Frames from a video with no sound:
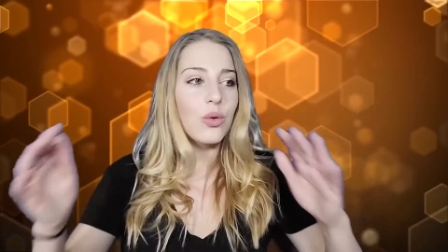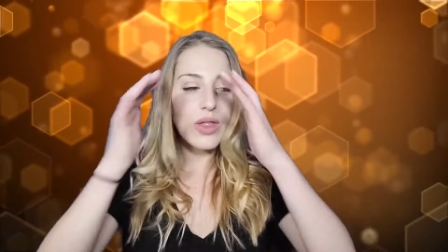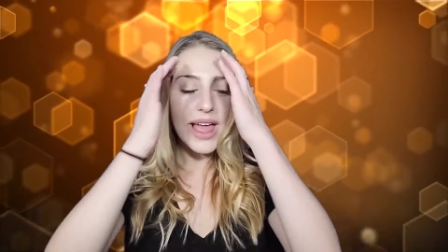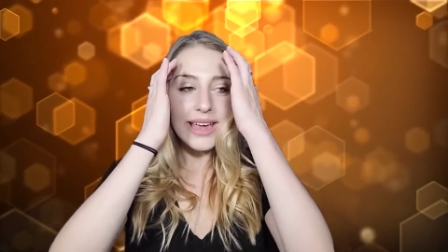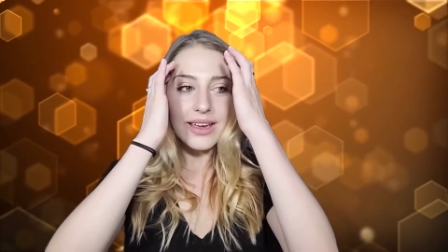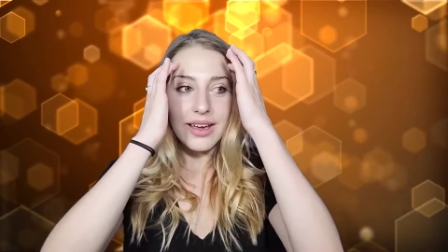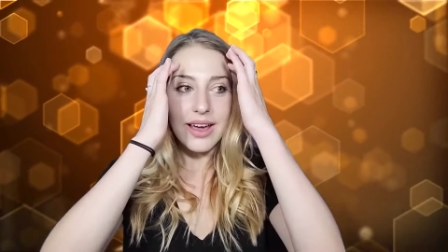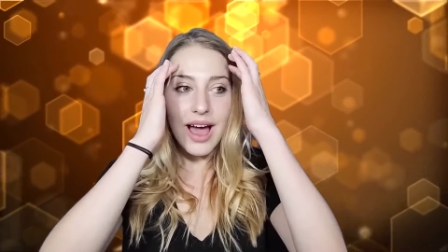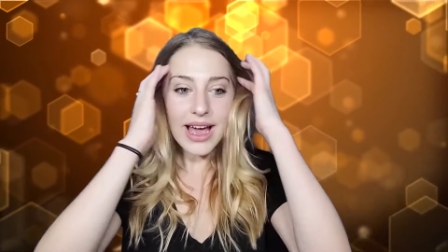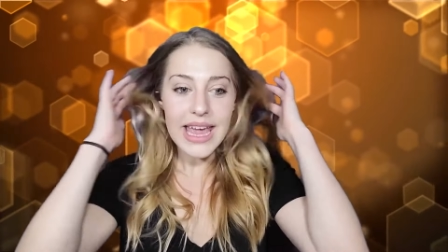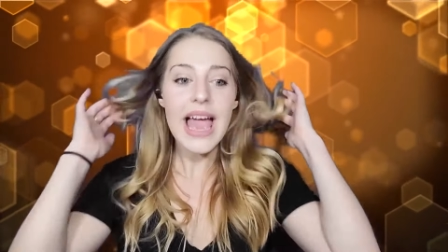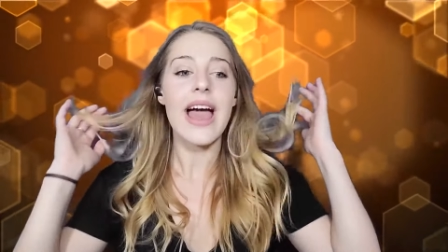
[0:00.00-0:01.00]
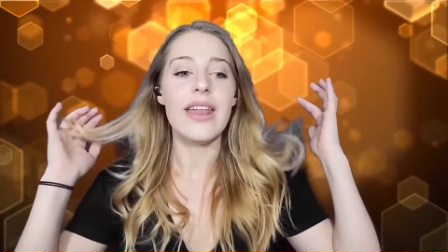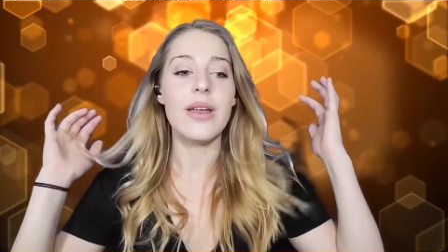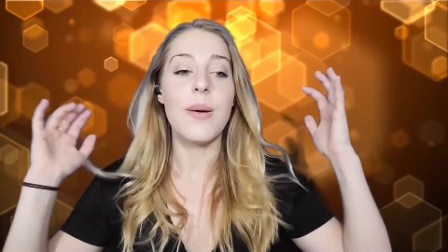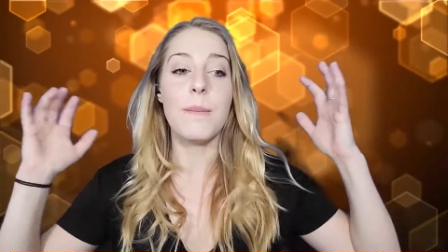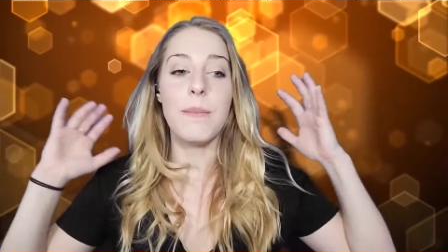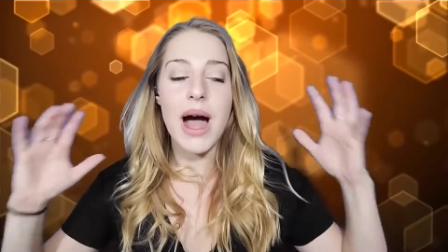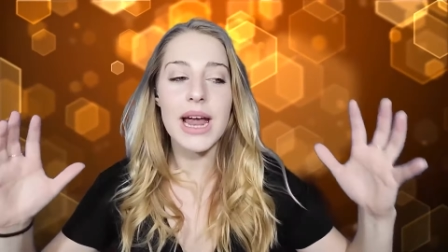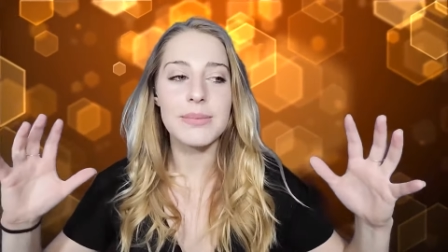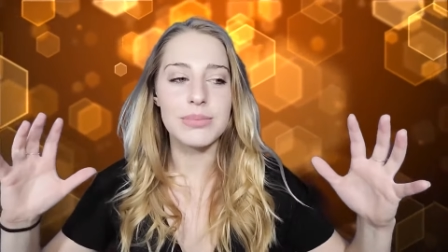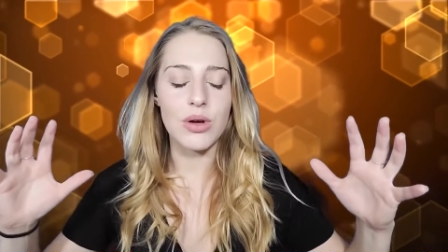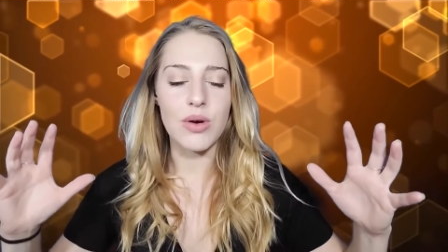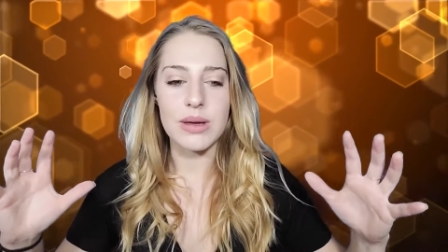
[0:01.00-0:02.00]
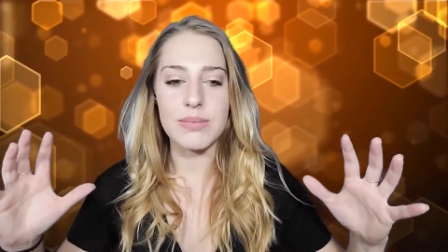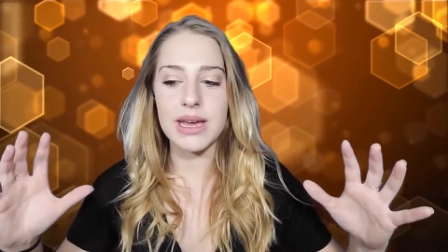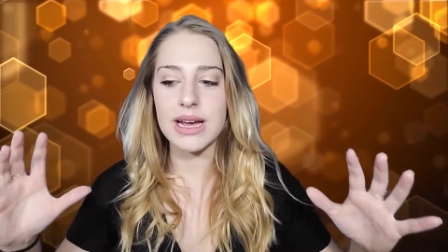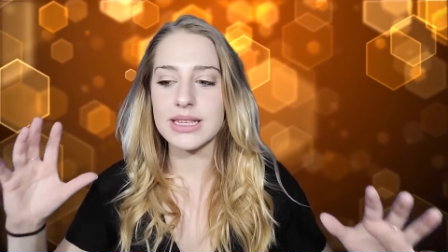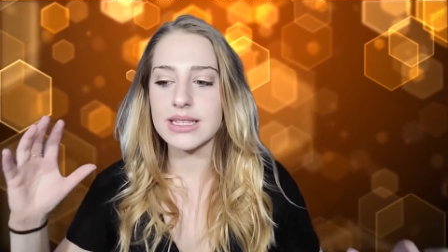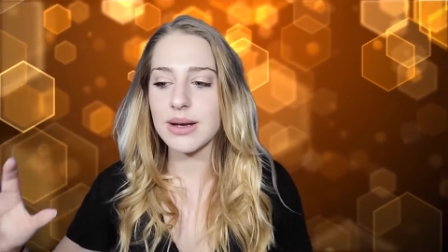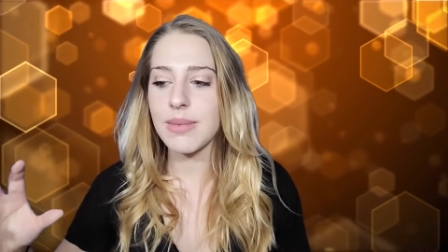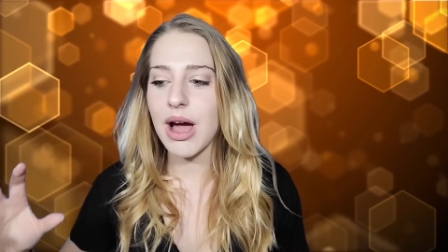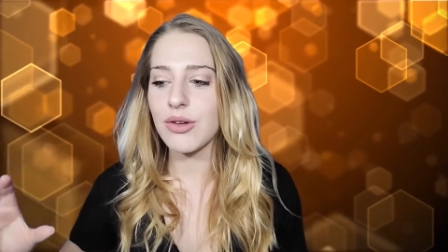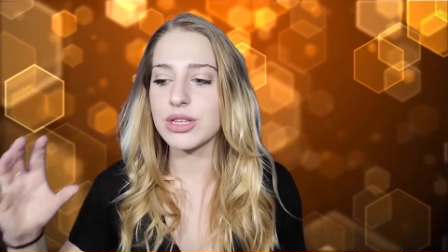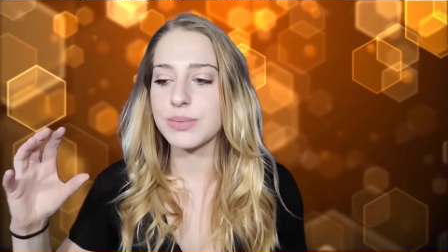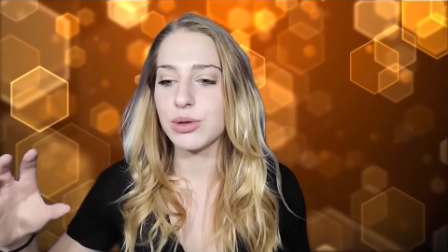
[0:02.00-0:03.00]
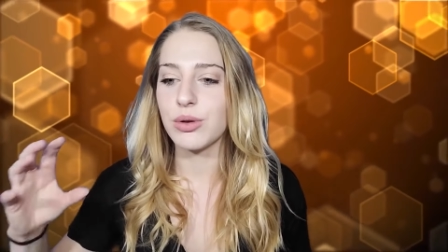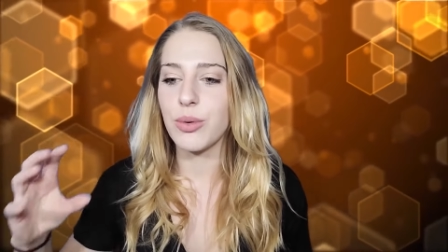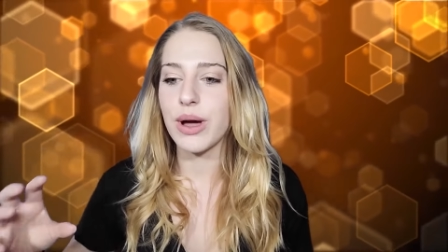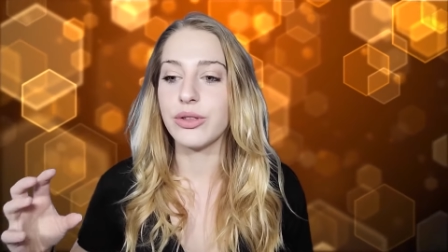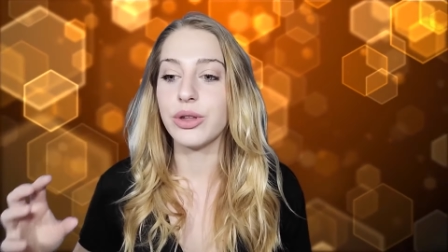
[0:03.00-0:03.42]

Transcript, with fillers: Like, Again, mind blowing because somehow this blue whale